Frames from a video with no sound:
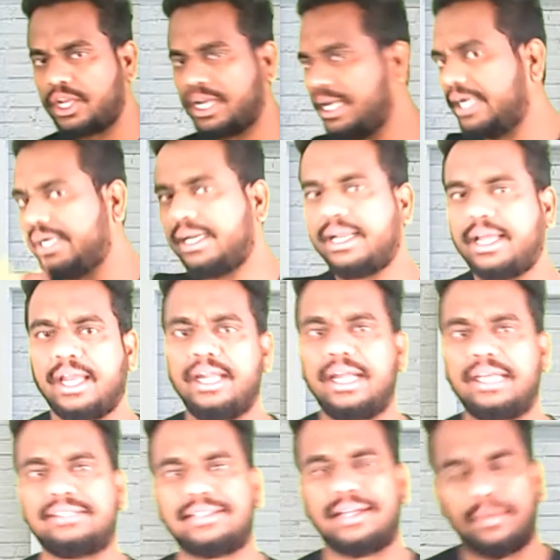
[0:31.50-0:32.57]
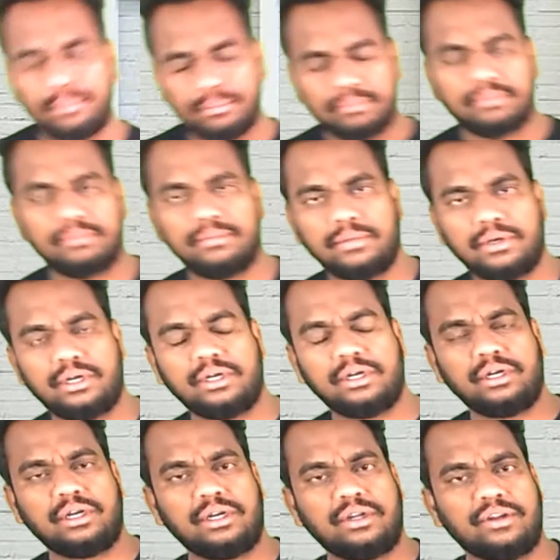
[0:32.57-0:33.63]
or electric current has come.
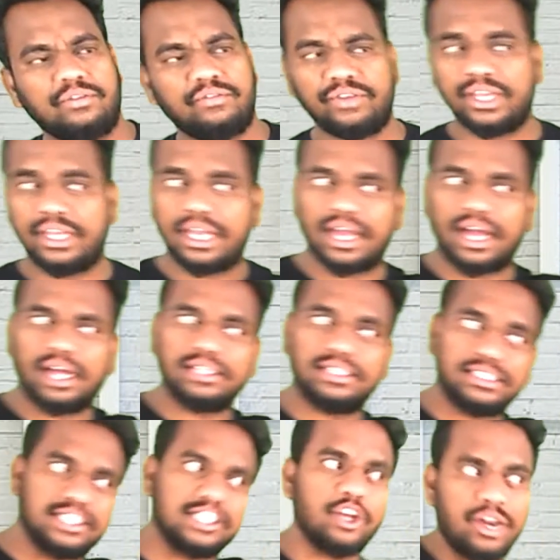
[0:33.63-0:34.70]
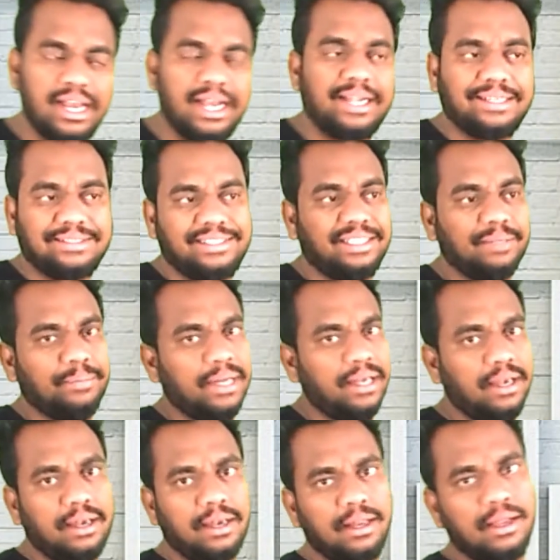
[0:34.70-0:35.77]
This is our electricity
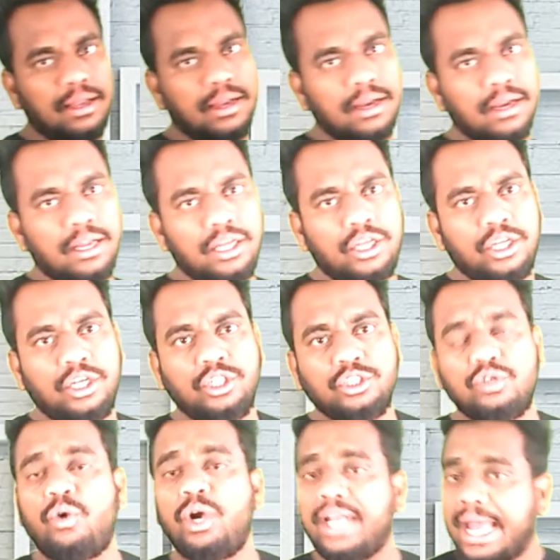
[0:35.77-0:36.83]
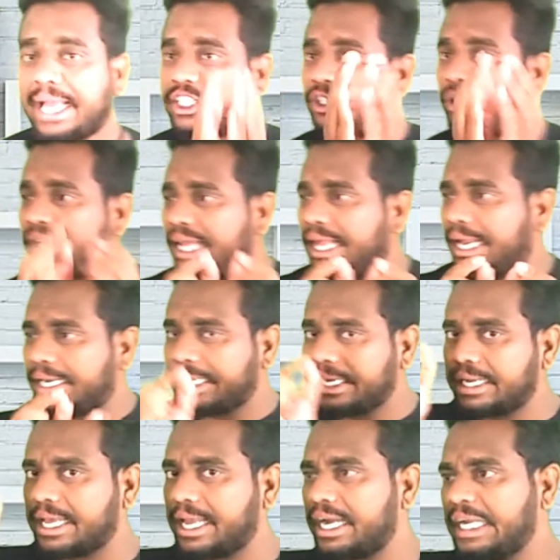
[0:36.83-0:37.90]
bill. So what actually
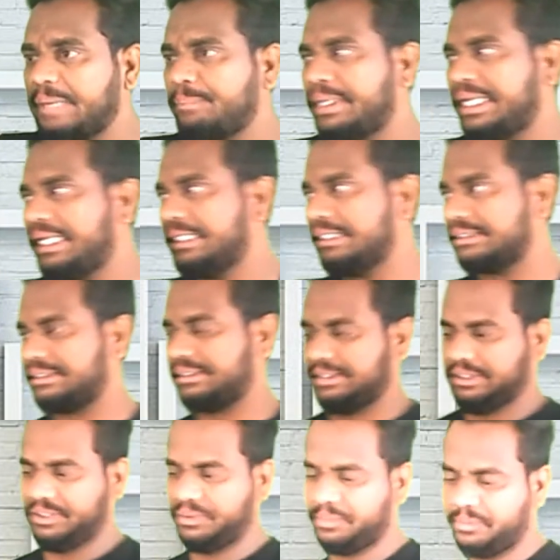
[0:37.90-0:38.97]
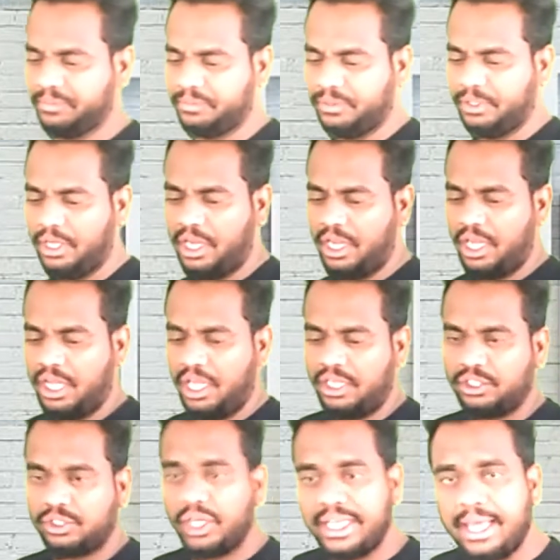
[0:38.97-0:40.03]
electric current means?
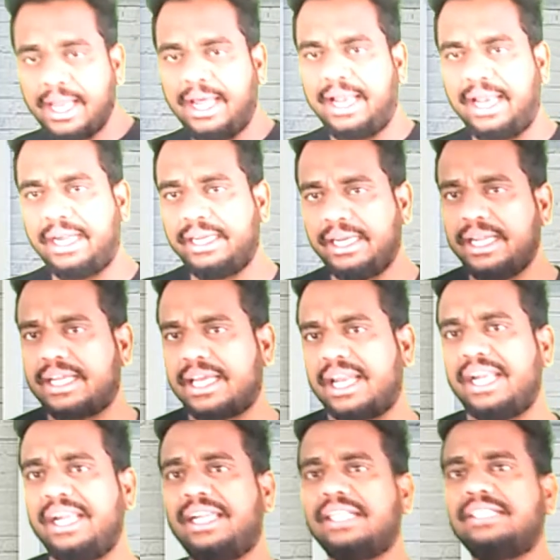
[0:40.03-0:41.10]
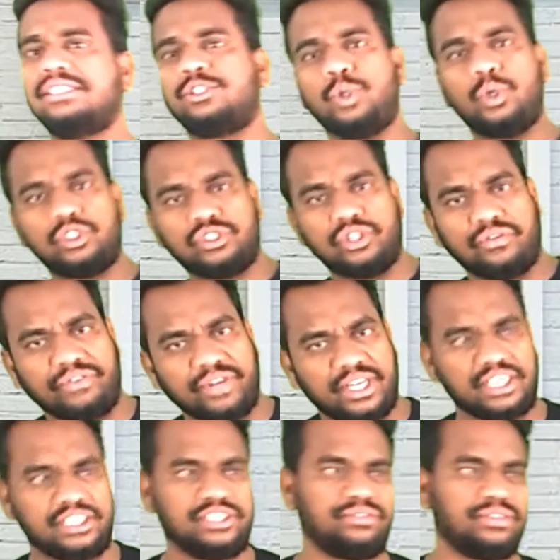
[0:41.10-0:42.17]
So here electric current is a source of
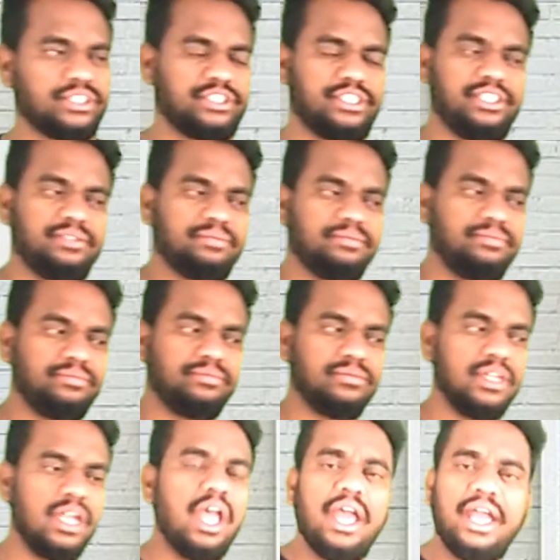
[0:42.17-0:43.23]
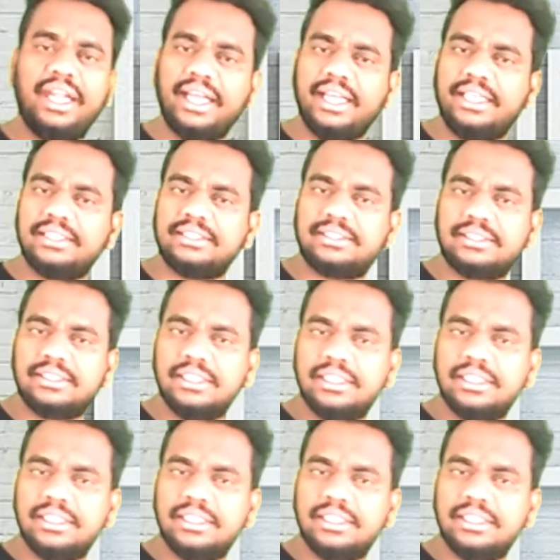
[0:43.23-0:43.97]
energy firstly. It is